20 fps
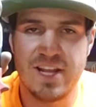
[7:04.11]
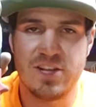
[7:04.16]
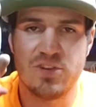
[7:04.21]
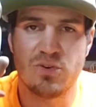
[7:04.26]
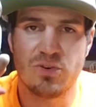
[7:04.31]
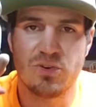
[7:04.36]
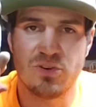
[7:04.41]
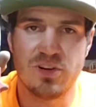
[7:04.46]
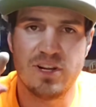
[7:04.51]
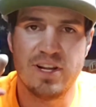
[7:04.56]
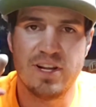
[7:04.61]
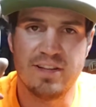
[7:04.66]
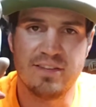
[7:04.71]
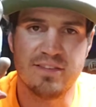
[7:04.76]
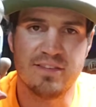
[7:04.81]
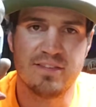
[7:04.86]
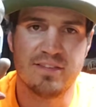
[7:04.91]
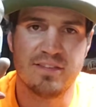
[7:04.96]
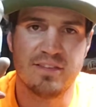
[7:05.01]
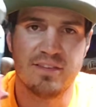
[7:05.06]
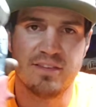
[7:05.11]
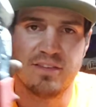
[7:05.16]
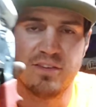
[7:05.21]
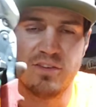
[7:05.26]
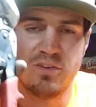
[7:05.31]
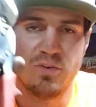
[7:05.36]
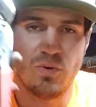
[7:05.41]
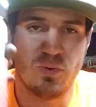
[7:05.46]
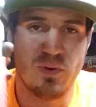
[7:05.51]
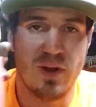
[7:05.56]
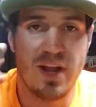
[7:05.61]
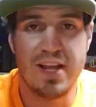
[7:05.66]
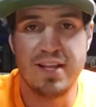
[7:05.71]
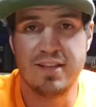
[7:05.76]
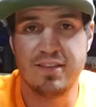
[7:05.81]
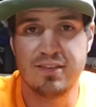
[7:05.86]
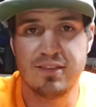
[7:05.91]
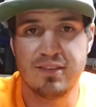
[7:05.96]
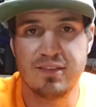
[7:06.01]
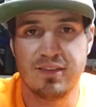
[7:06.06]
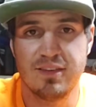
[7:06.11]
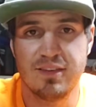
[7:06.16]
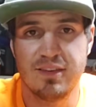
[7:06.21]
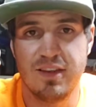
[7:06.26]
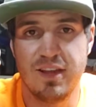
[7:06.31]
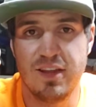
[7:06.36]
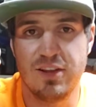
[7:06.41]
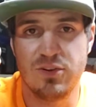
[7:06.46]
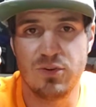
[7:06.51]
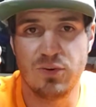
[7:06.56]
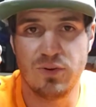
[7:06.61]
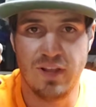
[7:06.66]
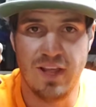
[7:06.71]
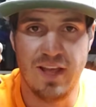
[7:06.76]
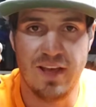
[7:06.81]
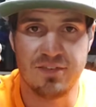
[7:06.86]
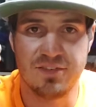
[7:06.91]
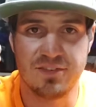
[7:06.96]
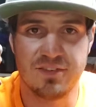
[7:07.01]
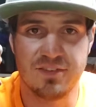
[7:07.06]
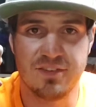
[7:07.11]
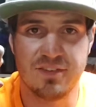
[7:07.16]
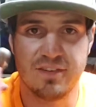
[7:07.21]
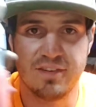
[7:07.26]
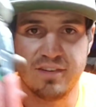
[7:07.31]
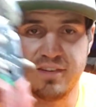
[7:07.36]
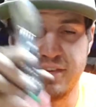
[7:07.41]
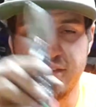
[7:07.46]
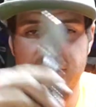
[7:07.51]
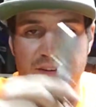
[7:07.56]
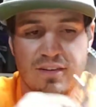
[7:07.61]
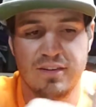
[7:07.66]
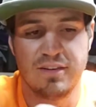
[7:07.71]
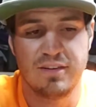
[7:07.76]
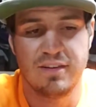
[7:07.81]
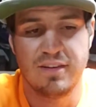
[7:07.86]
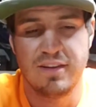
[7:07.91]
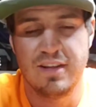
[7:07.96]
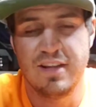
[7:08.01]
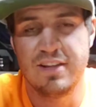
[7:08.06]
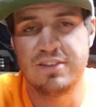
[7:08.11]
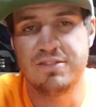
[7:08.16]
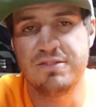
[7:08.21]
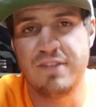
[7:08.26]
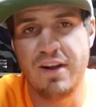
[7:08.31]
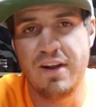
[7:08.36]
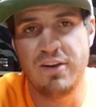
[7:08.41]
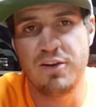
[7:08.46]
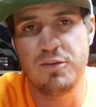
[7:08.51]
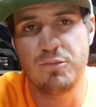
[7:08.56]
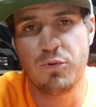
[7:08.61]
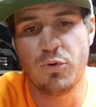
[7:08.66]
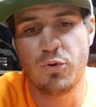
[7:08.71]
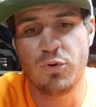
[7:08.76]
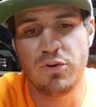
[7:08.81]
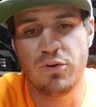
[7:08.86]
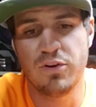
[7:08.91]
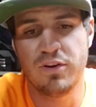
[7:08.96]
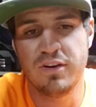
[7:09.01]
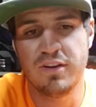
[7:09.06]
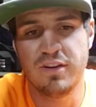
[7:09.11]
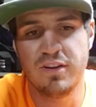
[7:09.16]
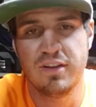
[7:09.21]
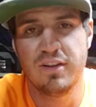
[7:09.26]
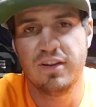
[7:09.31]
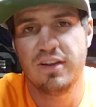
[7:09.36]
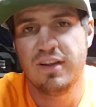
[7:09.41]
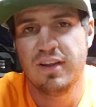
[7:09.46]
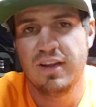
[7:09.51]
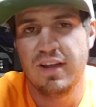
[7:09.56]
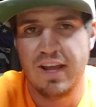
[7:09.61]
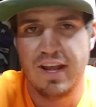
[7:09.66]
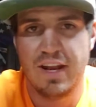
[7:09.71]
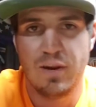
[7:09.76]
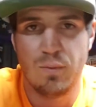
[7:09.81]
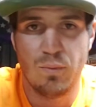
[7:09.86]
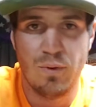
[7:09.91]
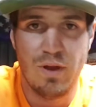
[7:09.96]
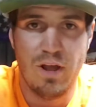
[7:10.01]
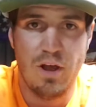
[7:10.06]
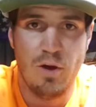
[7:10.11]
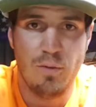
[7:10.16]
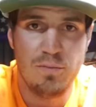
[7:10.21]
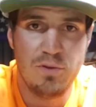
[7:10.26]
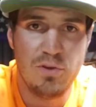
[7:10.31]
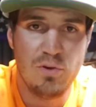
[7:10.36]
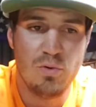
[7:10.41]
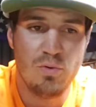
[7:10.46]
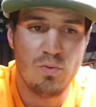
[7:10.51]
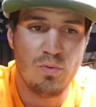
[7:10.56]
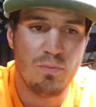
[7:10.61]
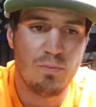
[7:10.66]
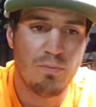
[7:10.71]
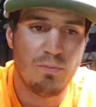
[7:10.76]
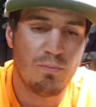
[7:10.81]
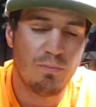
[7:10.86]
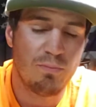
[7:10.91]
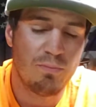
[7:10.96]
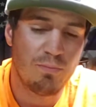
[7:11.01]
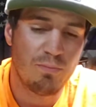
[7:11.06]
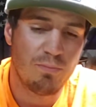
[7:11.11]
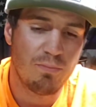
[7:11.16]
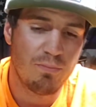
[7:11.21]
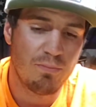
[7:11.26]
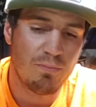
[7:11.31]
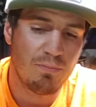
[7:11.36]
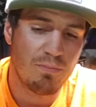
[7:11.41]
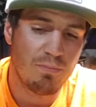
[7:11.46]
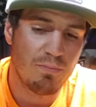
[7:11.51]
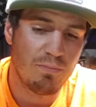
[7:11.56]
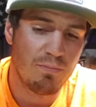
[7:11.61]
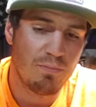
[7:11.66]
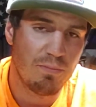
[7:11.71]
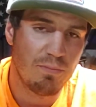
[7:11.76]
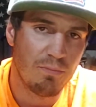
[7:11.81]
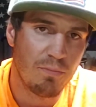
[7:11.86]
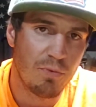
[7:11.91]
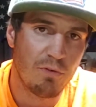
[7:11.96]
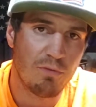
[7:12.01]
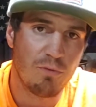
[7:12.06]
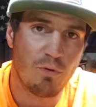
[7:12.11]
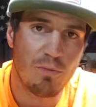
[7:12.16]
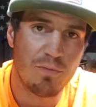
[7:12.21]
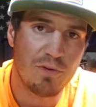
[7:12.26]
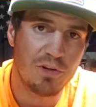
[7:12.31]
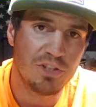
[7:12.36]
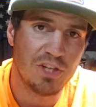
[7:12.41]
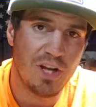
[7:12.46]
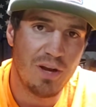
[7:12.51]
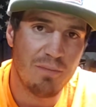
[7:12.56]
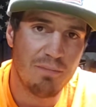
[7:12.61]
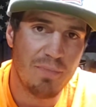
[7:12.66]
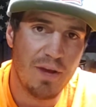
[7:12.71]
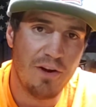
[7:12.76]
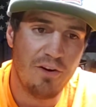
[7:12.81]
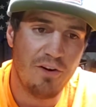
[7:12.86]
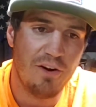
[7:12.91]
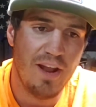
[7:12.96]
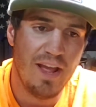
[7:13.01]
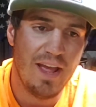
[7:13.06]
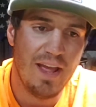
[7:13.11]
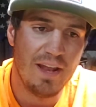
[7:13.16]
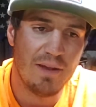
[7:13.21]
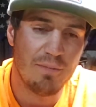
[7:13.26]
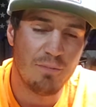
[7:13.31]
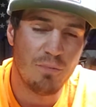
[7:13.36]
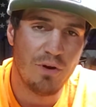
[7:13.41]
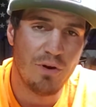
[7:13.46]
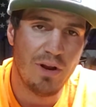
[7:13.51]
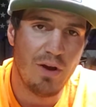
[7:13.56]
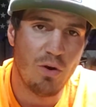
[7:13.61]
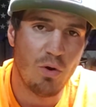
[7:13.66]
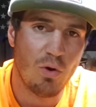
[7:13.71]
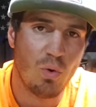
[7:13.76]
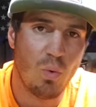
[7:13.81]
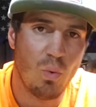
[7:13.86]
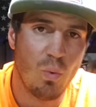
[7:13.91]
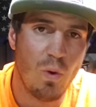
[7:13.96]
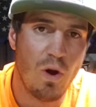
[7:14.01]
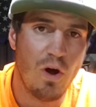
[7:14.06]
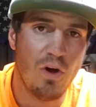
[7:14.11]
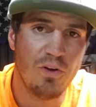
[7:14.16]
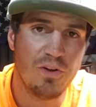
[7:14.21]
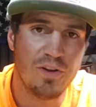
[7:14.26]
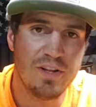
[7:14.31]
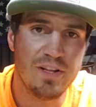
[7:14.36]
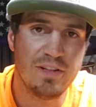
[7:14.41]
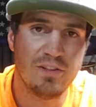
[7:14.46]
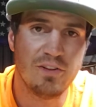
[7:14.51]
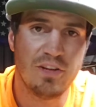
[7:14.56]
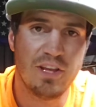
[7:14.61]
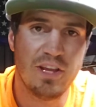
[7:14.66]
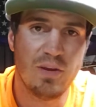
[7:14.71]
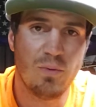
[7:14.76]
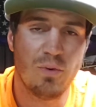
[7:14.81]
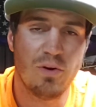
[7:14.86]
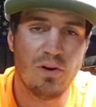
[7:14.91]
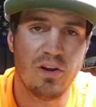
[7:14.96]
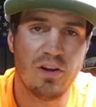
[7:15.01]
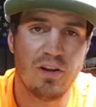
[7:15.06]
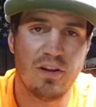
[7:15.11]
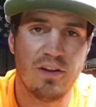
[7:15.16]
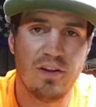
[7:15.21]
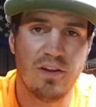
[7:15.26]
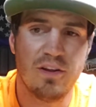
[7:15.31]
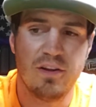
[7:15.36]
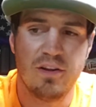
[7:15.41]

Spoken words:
and your greens, your rights and your lefts. It's very important, and it will help you perform your job better and put out quality looking work